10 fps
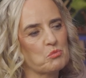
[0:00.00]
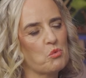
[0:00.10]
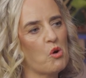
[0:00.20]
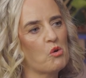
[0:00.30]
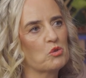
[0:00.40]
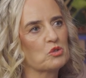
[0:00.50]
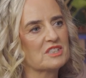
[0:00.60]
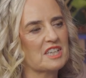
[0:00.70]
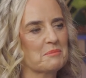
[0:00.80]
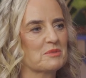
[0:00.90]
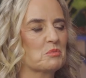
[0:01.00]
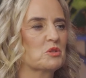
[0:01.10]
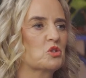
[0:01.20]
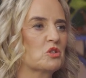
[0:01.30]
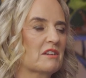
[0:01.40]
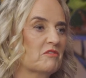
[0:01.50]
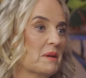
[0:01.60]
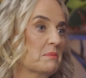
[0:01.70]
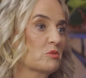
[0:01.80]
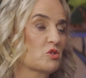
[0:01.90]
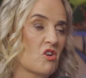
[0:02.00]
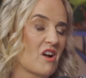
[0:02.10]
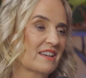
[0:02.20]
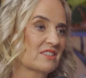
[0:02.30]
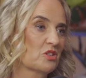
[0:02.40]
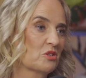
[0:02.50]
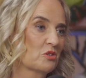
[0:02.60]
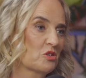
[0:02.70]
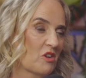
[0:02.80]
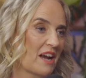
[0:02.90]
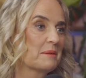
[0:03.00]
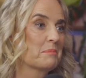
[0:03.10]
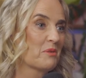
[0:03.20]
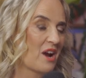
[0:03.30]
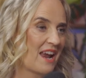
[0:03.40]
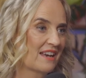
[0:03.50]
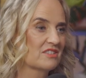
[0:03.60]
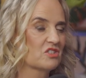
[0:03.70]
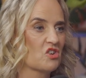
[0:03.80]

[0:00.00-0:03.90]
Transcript: what tips would you give people trying to create a brand,